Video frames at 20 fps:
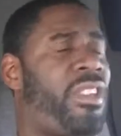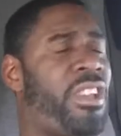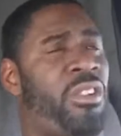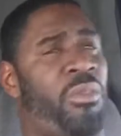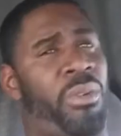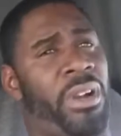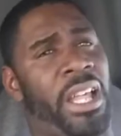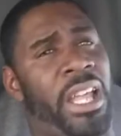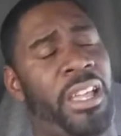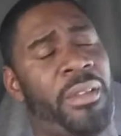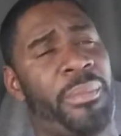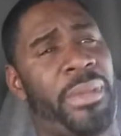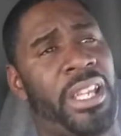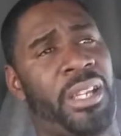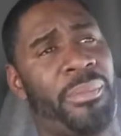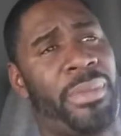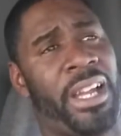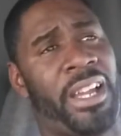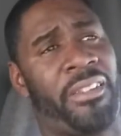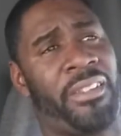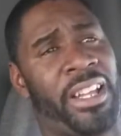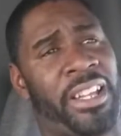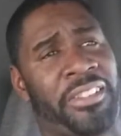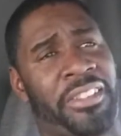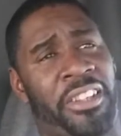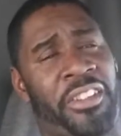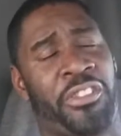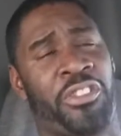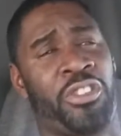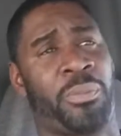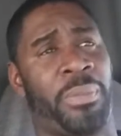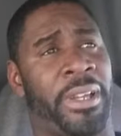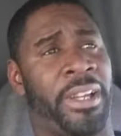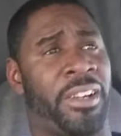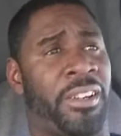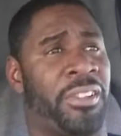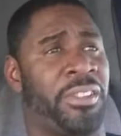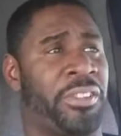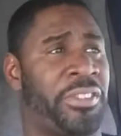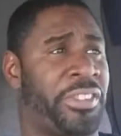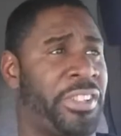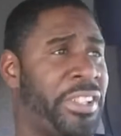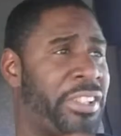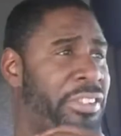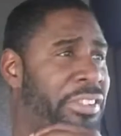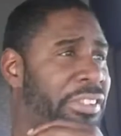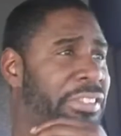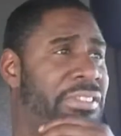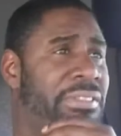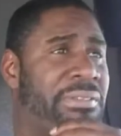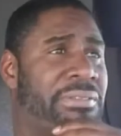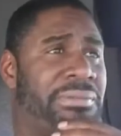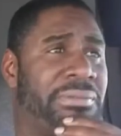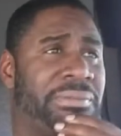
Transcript: And what I mean by when I say superheroes is